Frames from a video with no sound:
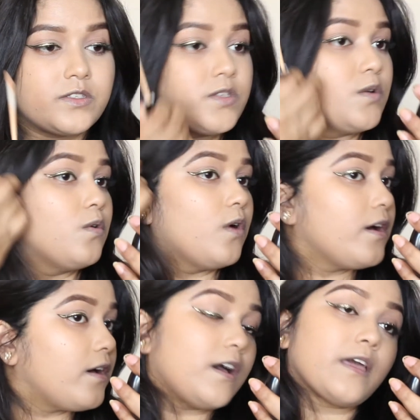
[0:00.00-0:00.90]
So
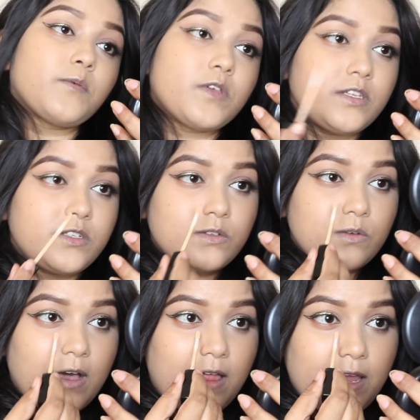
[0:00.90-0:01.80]
I need
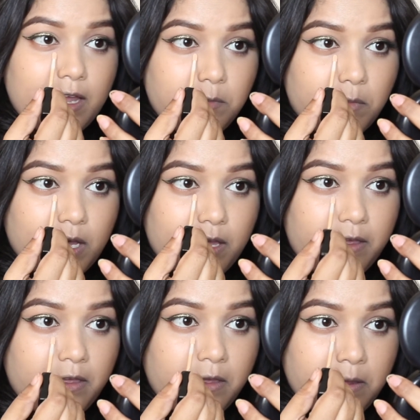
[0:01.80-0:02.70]
to highlight
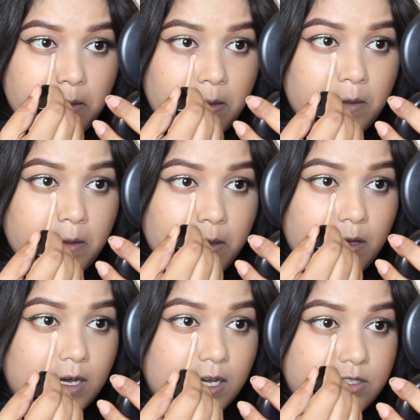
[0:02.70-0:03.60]
my
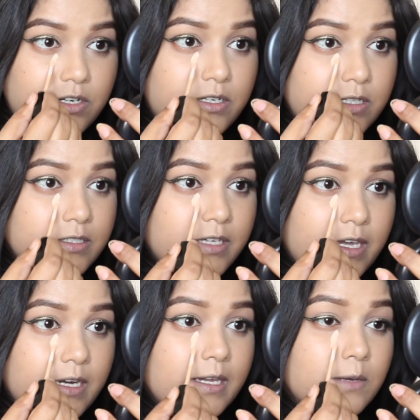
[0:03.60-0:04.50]
under eye
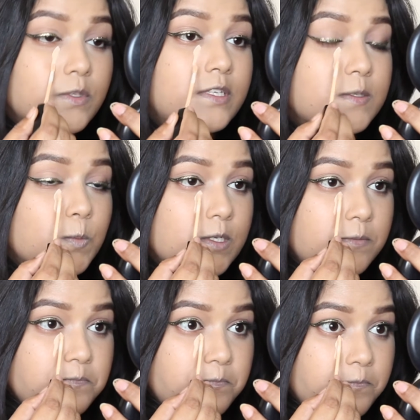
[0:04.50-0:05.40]
area with this
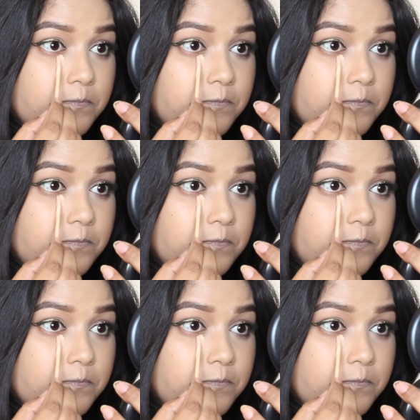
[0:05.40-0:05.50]
one.